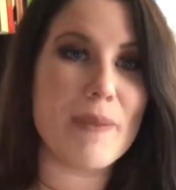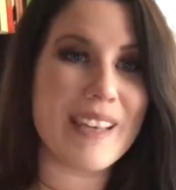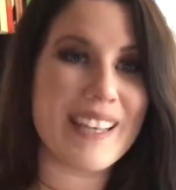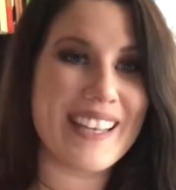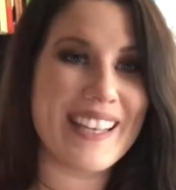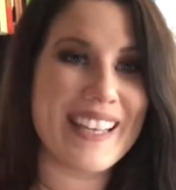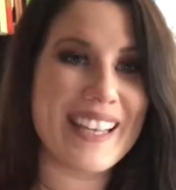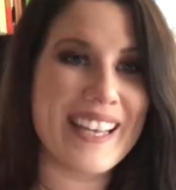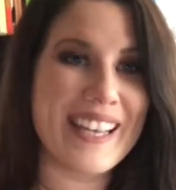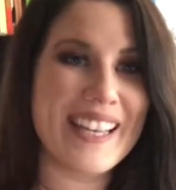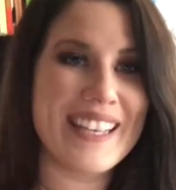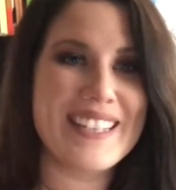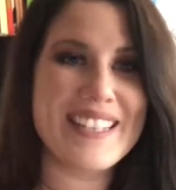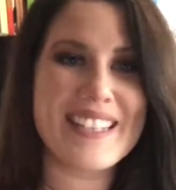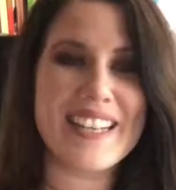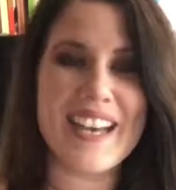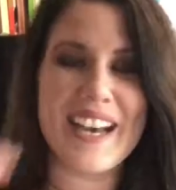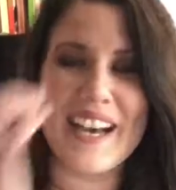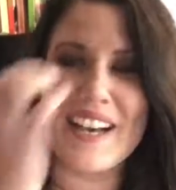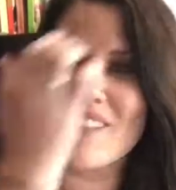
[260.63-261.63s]
making it.
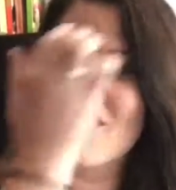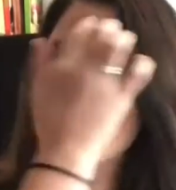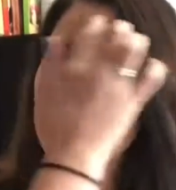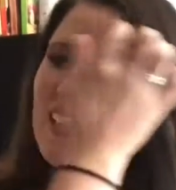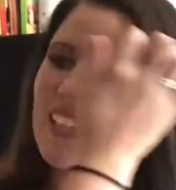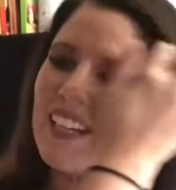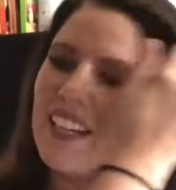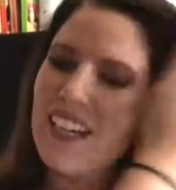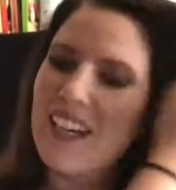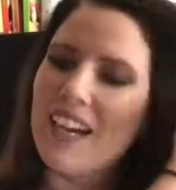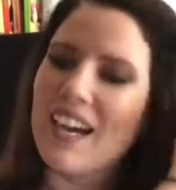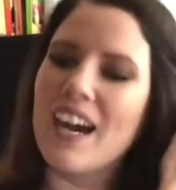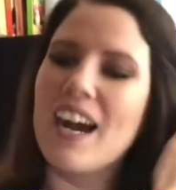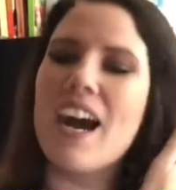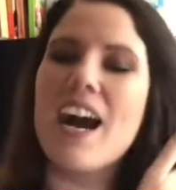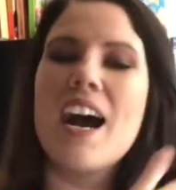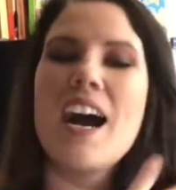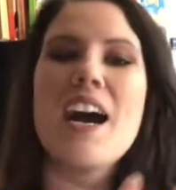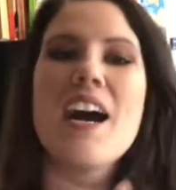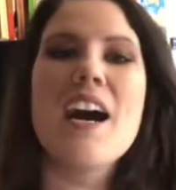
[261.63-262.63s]
Um,
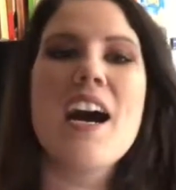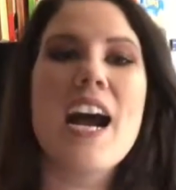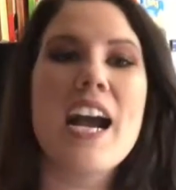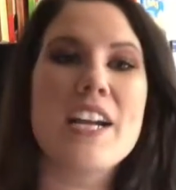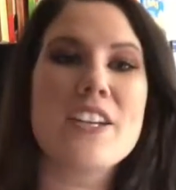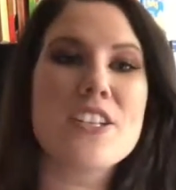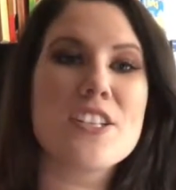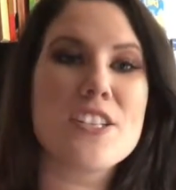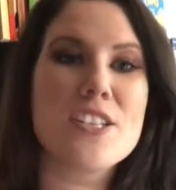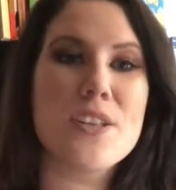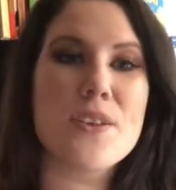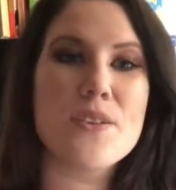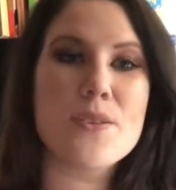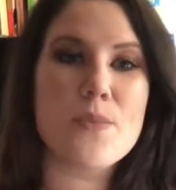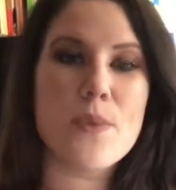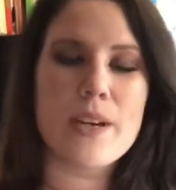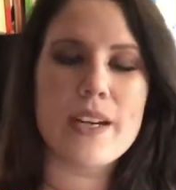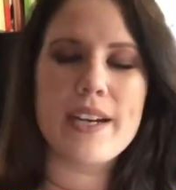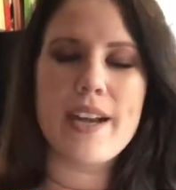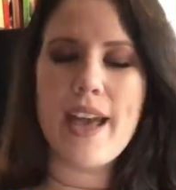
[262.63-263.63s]
uh, I just
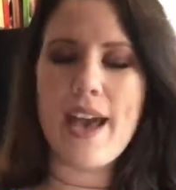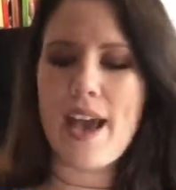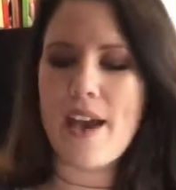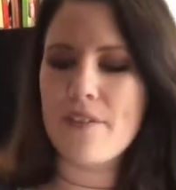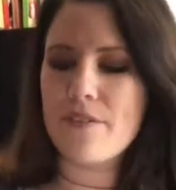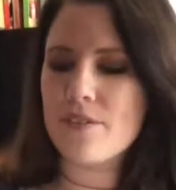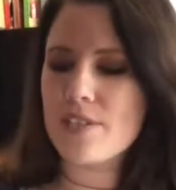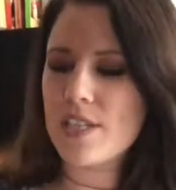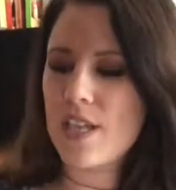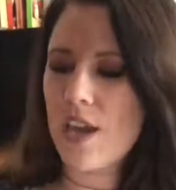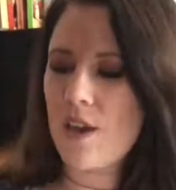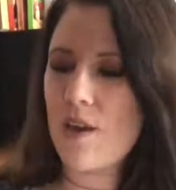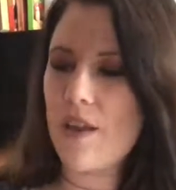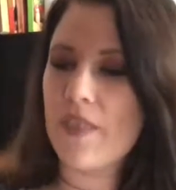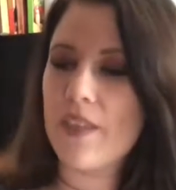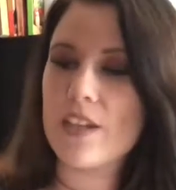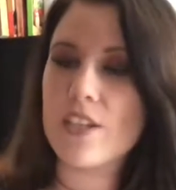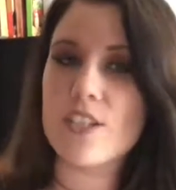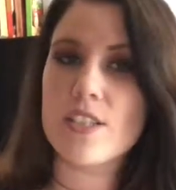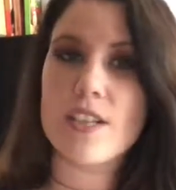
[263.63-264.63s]
use one and a half, so,
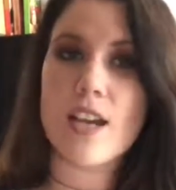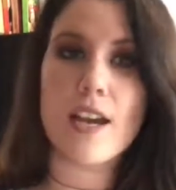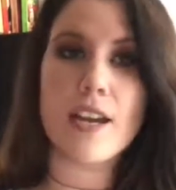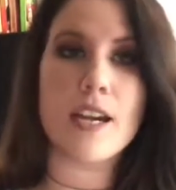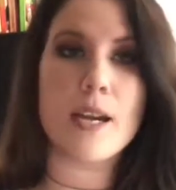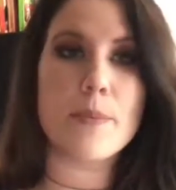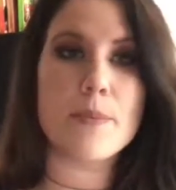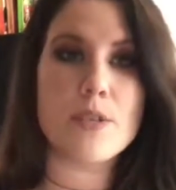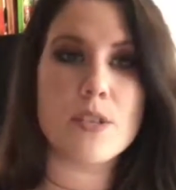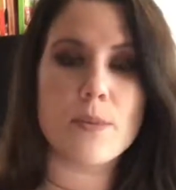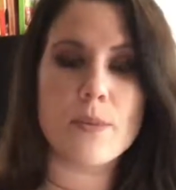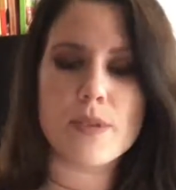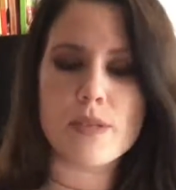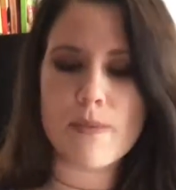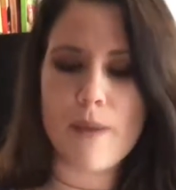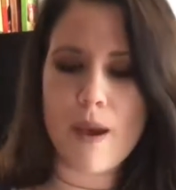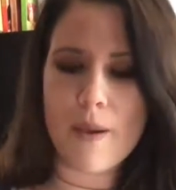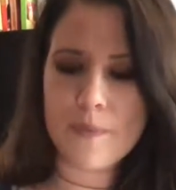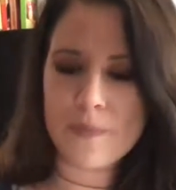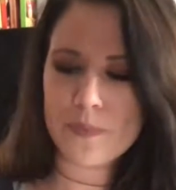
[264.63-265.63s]
and then just cut it up super
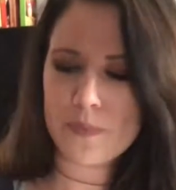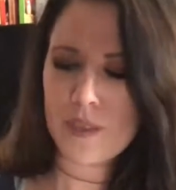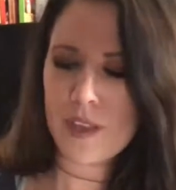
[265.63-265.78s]
small.